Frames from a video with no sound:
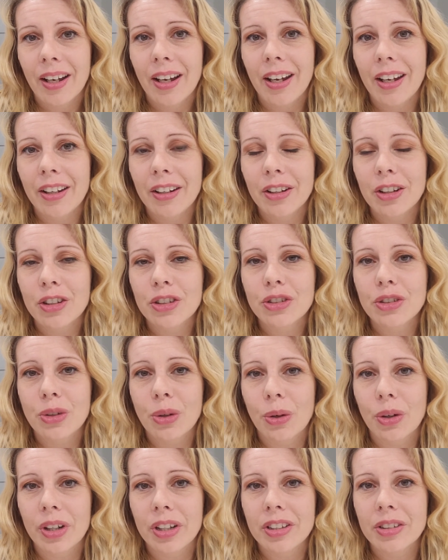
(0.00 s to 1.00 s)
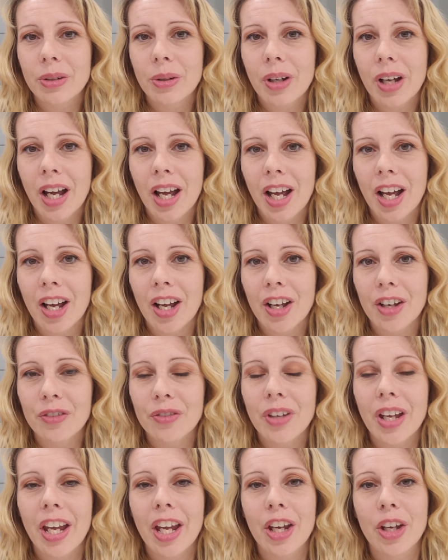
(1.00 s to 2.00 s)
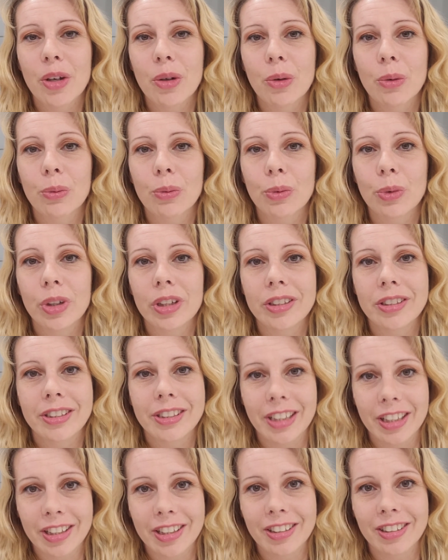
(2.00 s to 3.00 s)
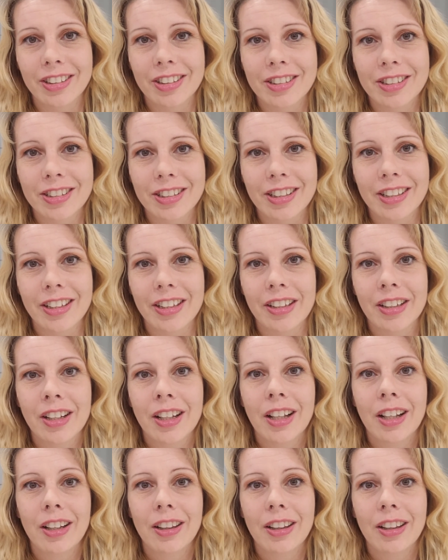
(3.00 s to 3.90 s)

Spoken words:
it is going to have a ridiculously